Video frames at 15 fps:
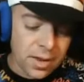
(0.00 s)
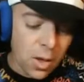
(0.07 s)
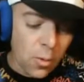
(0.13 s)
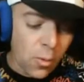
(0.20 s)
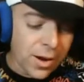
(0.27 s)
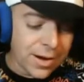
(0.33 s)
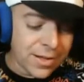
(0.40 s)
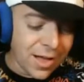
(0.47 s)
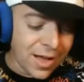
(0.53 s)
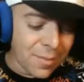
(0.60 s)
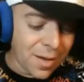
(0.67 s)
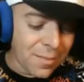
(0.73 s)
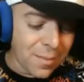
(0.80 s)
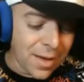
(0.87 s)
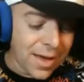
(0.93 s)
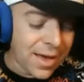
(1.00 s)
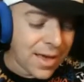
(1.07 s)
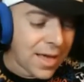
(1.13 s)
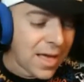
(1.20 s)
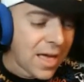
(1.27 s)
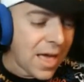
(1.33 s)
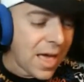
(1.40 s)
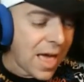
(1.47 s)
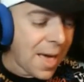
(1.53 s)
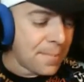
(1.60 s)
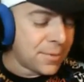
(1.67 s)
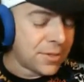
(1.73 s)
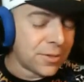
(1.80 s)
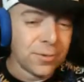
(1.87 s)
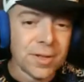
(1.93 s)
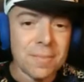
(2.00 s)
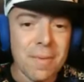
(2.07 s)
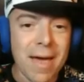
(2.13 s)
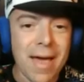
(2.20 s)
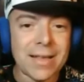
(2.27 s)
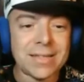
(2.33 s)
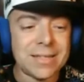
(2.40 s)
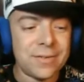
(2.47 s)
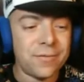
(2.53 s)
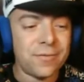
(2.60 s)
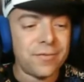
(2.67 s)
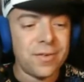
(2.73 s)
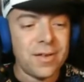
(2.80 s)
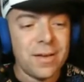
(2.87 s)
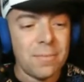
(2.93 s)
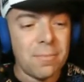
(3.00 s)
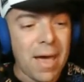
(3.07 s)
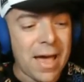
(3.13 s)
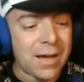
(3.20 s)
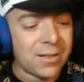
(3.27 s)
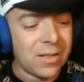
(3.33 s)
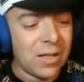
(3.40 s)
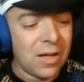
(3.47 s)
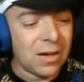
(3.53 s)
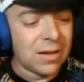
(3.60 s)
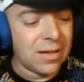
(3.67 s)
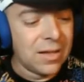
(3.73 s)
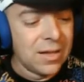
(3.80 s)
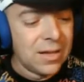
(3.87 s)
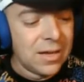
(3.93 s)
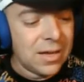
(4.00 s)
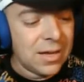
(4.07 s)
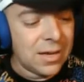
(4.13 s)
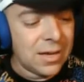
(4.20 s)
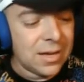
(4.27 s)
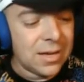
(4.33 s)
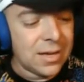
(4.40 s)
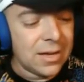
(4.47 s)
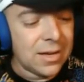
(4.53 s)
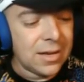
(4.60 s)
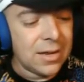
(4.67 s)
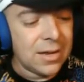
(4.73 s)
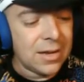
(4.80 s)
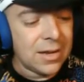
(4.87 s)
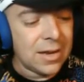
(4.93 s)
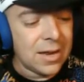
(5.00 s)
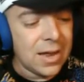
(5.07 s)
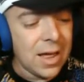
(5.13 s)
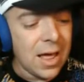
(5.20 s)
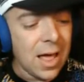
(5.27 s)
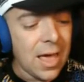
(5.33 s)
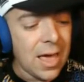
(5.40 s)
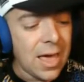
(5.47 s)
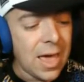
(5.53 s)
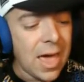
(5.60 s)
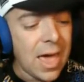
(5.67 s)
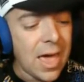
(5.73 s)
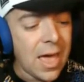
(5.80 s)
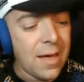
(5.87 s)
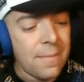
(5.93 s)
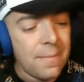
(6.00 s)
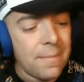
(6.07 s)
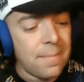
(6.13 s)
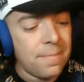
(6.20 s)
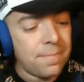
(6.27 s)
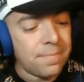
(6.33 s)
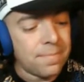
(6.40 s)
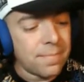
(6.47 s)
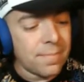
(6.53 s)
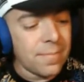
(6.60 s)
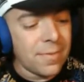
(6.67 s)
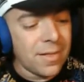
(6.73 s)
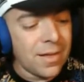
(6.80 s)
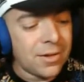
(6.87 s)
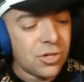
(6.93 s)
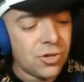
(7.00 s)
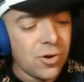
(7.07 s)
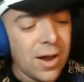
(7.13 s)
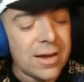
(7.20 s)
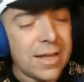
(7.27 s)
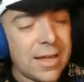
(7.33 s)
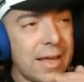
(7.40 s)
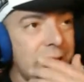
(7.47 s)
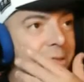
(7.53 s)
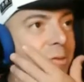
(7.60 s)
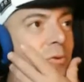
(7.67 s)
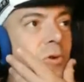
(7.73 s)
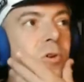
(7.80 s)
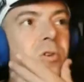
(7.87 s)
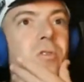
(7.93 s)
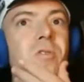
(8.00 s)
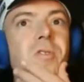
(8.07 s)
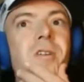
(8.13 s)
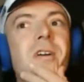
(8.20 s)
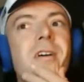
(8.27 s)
wanted to talk about my absolutely massive backlog. I am trying to get through.